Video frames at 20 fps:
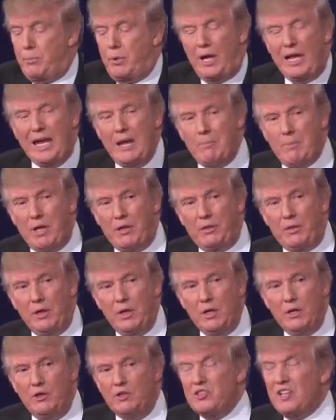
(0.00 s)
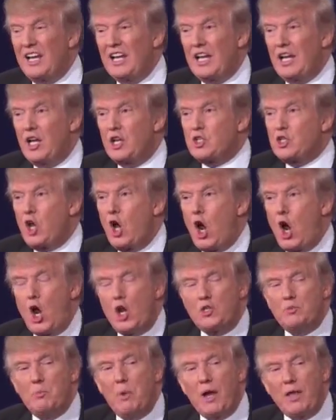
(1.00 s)
behemoth selling us
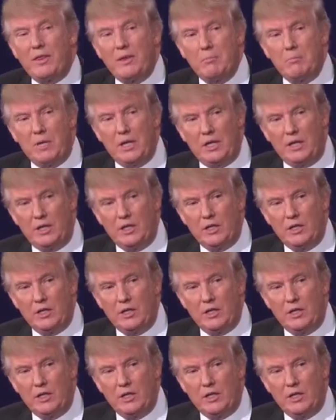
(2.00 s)
cars by the million.